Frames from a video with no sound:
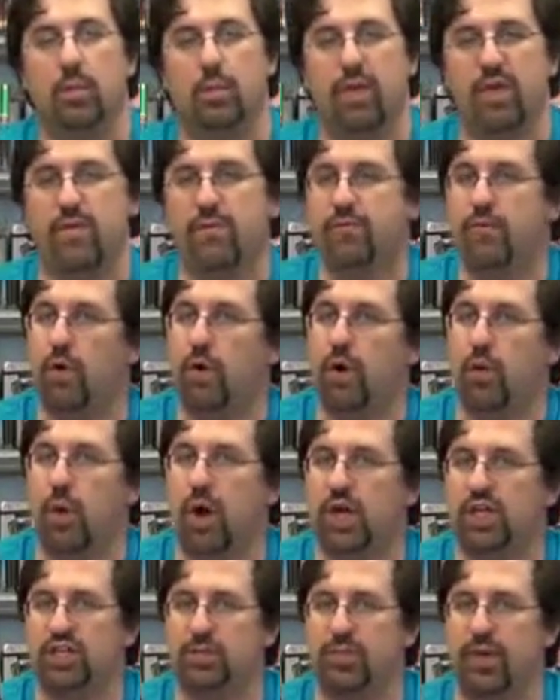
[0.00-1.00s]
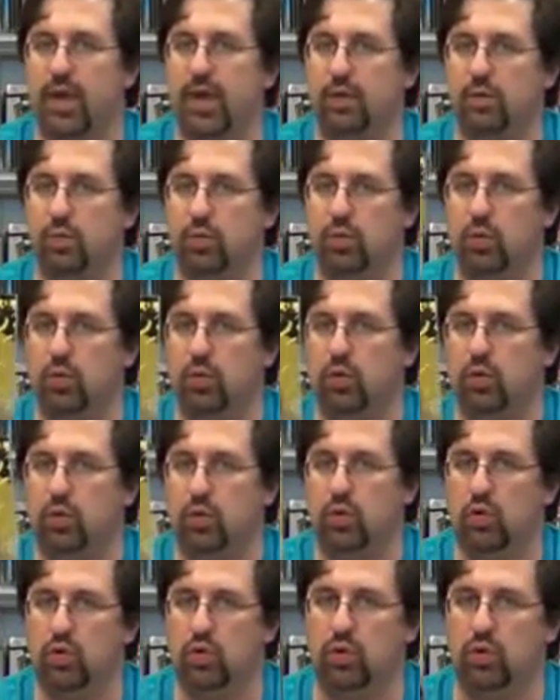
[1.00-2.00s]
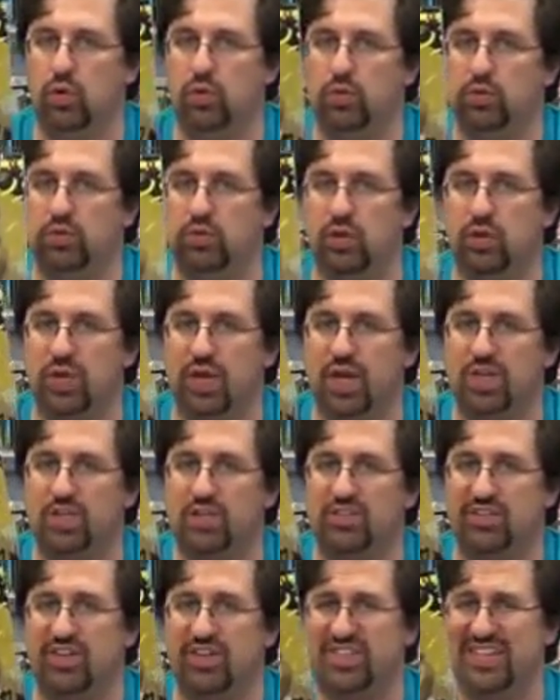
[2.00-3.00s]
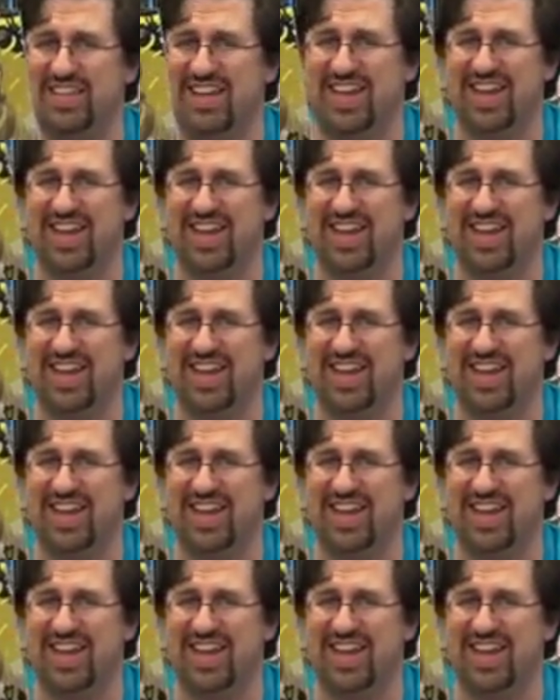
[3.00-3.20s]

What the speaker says: Before Watchmen. Ooh, so controversial.